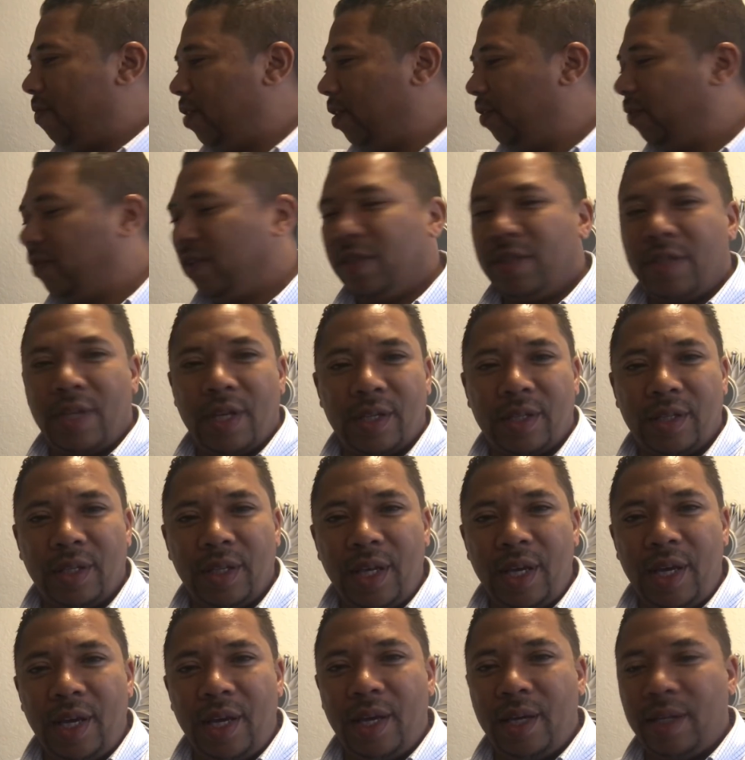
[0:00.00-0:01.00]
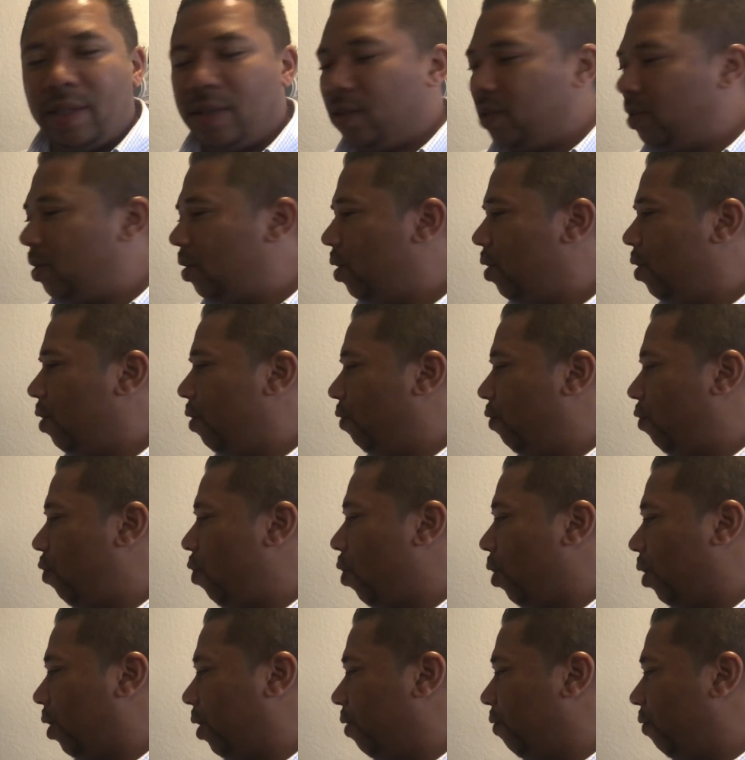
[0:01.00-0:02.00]
56 leads,
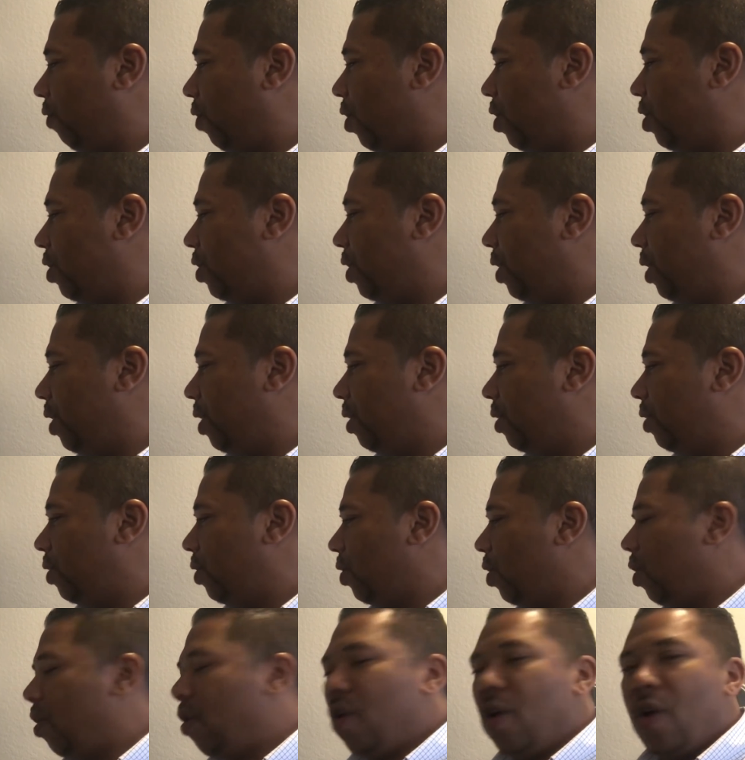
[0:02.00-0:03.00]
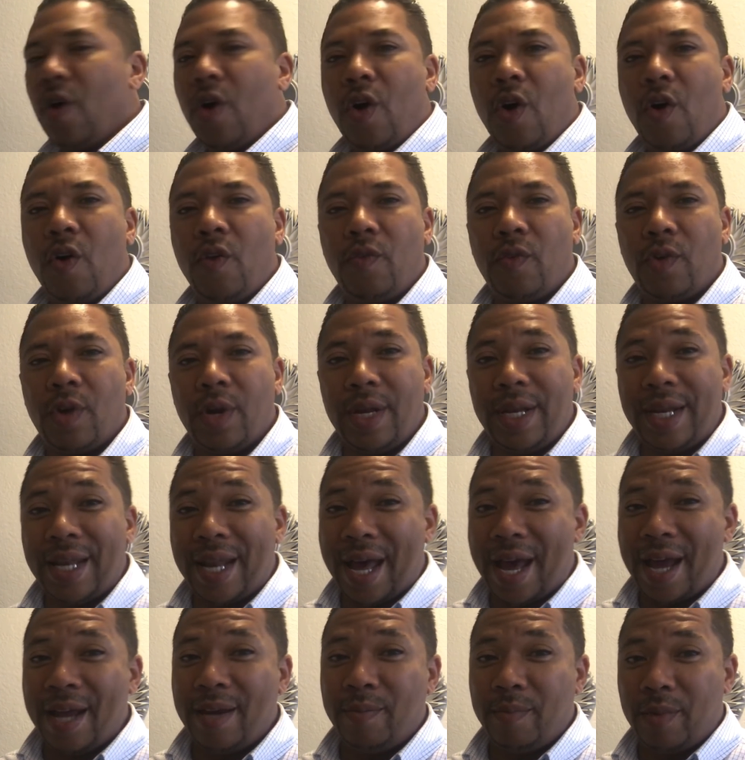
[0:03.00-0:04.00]
4 conversions over a
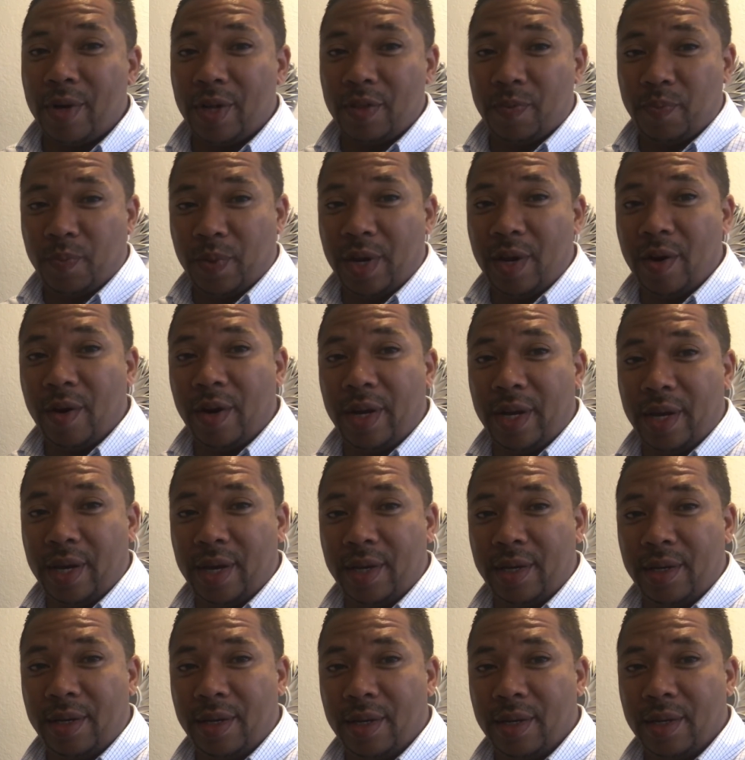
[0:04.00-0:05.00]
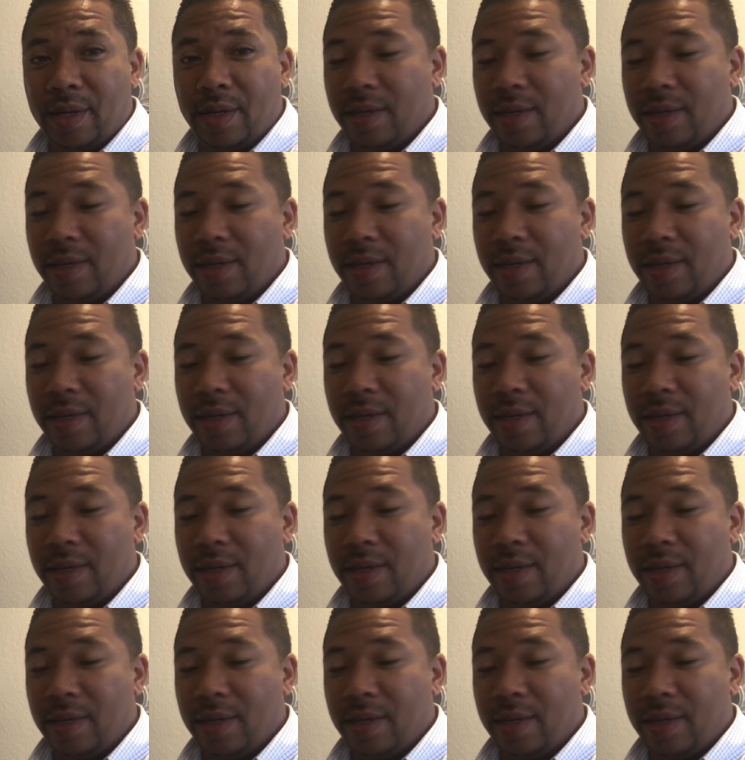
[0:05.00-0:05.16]
9-month period,